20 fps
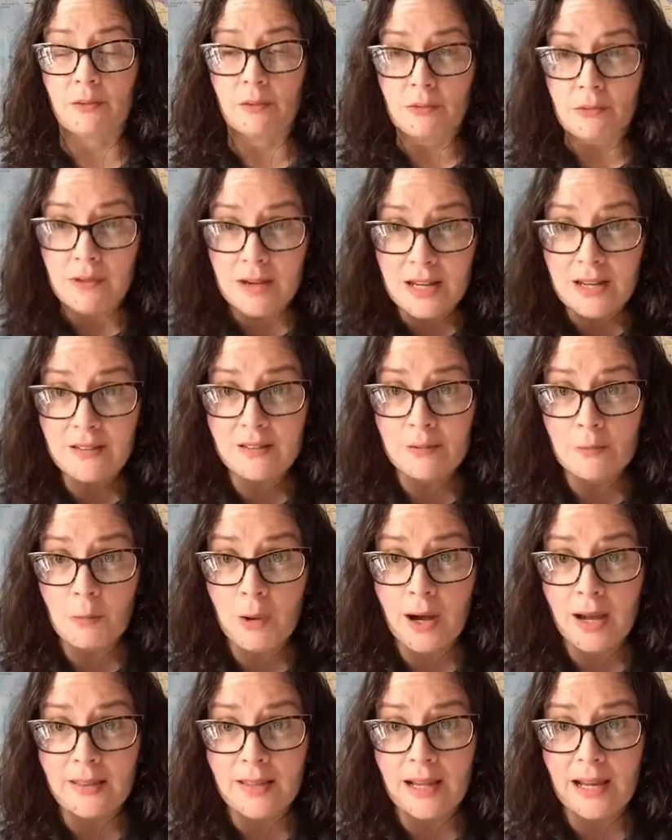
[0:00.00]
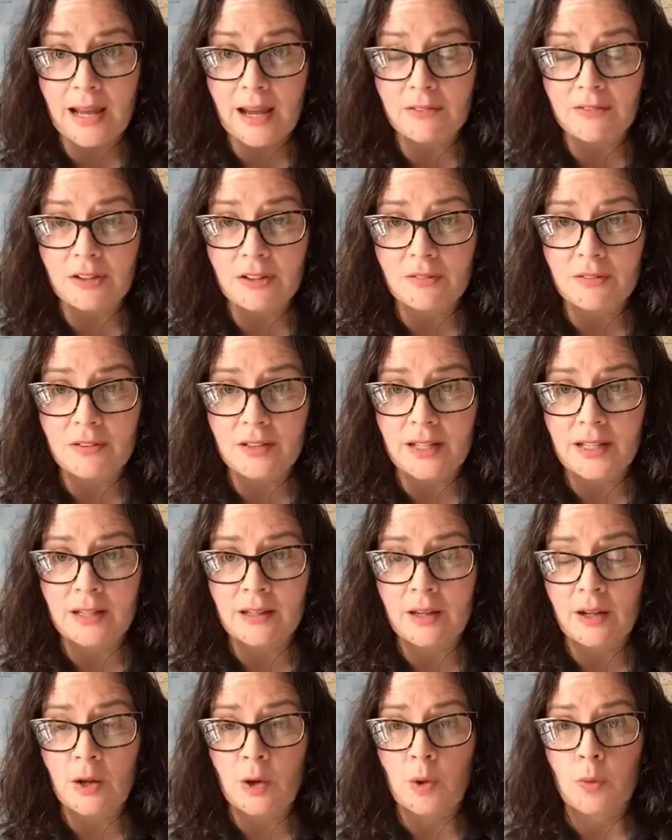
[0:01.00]
reason why they left
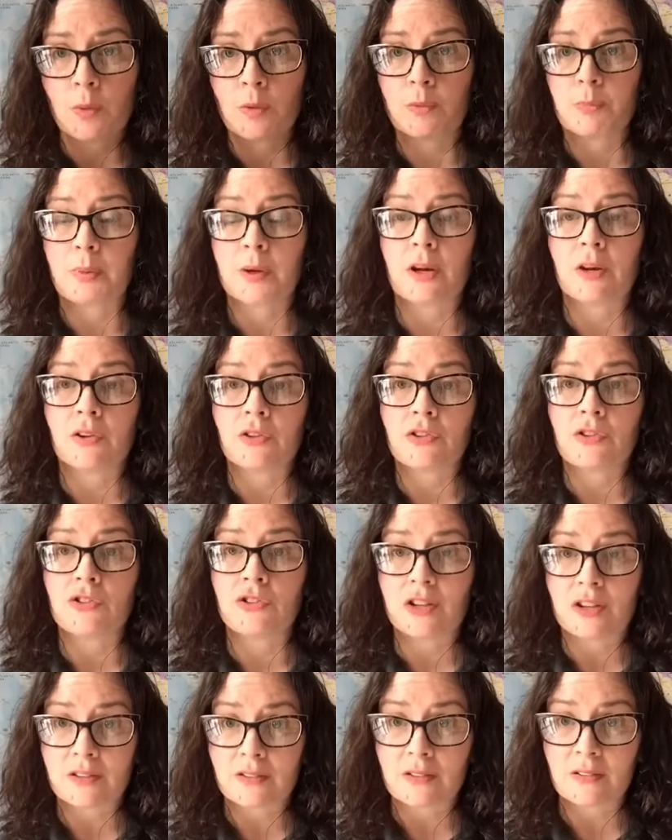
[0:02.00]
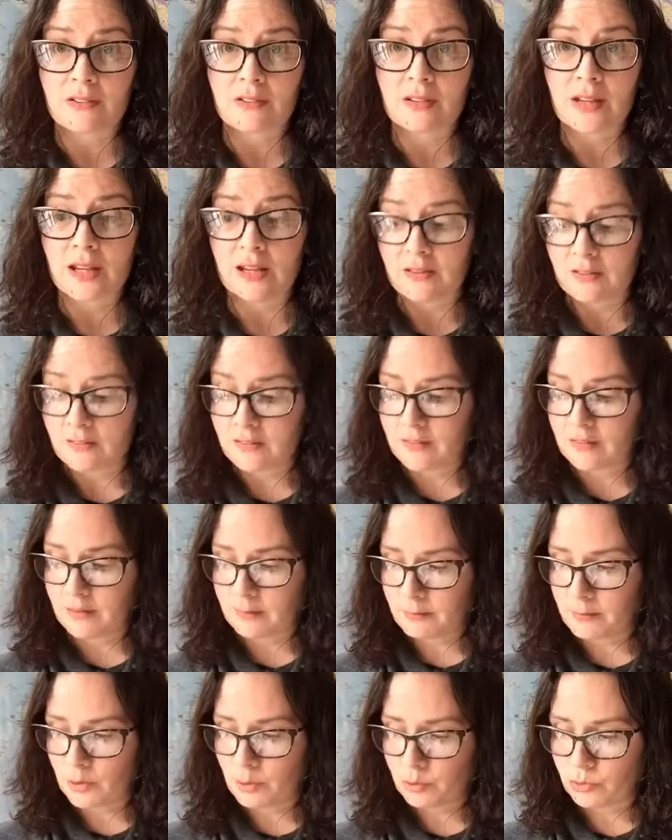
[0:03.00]
everything was because Jesus is the
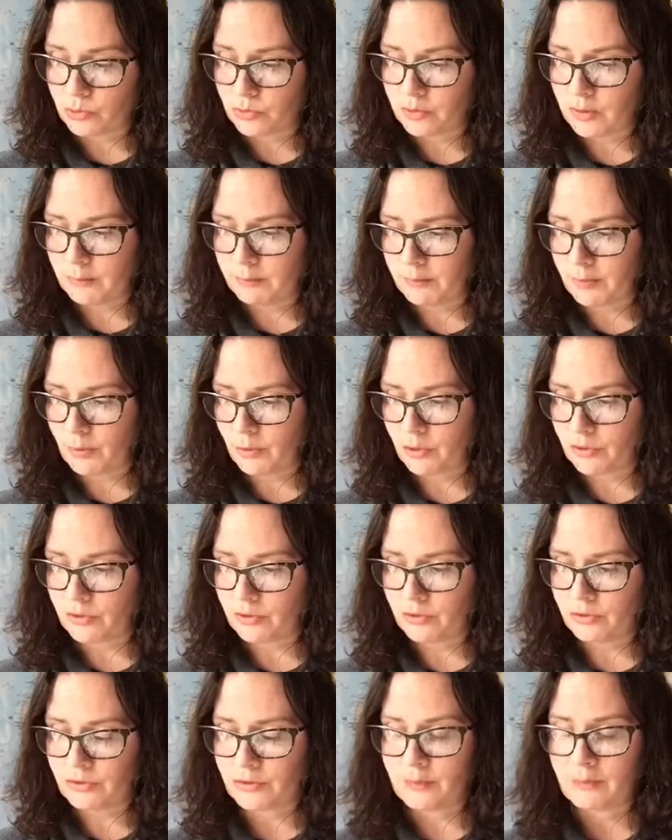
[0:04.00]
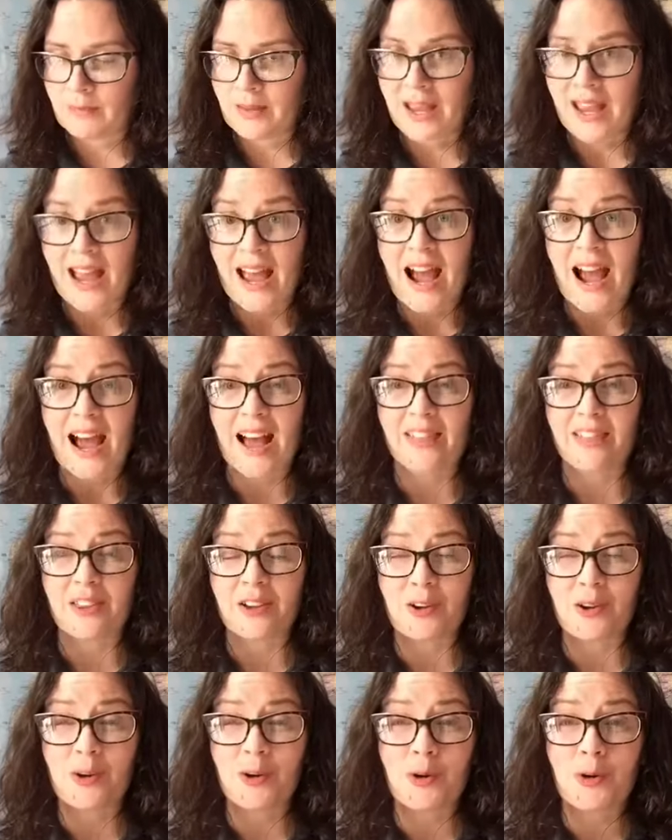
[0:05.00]
most important. And
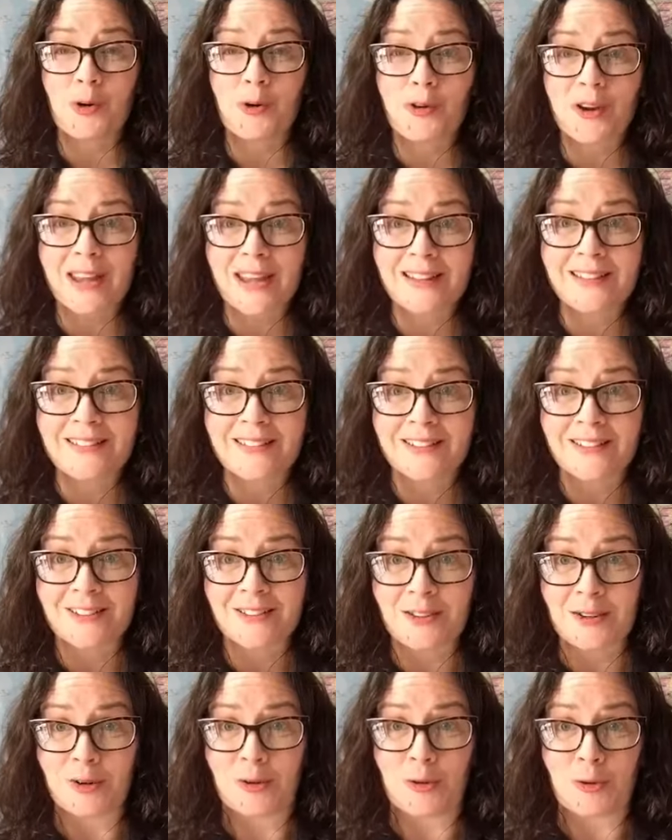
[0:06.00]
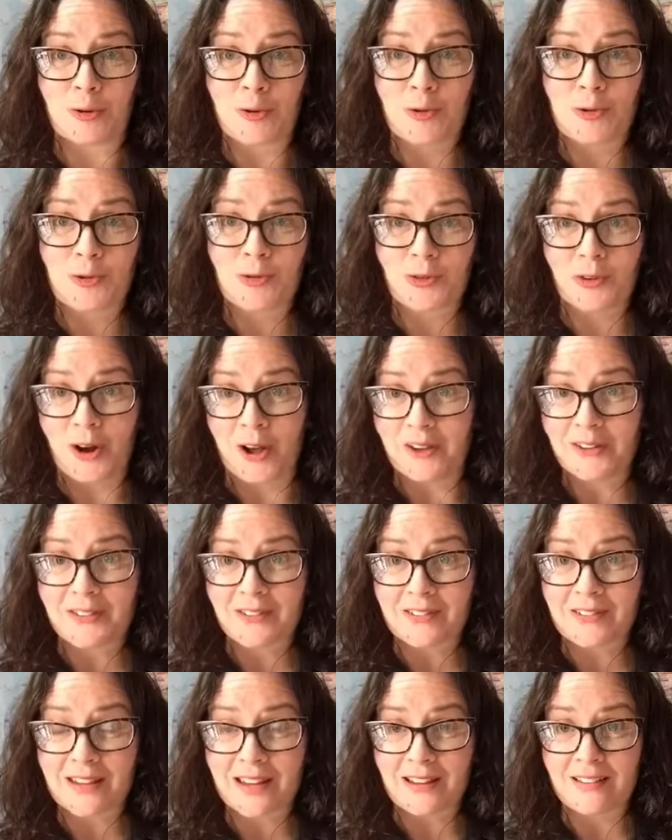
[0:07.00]
the great news for
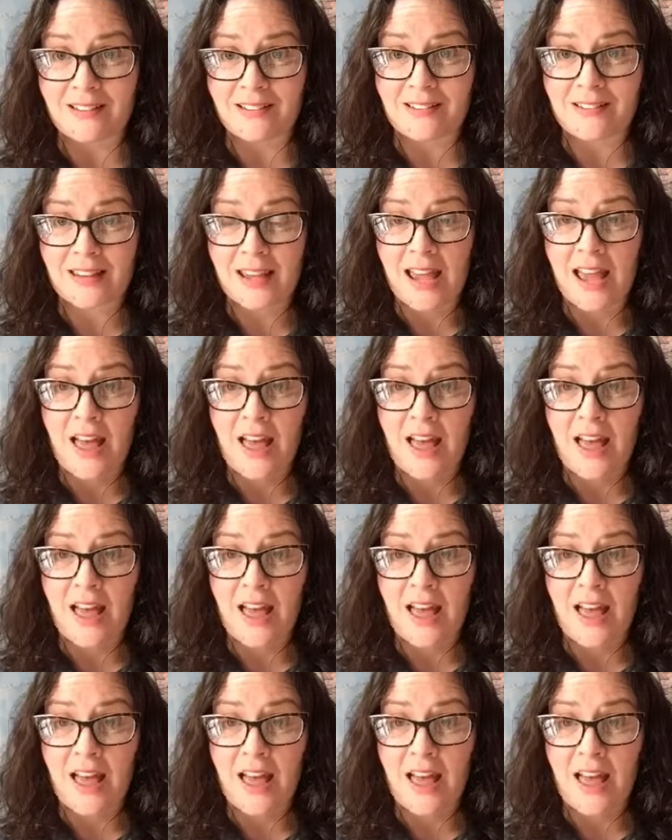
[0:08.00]
us is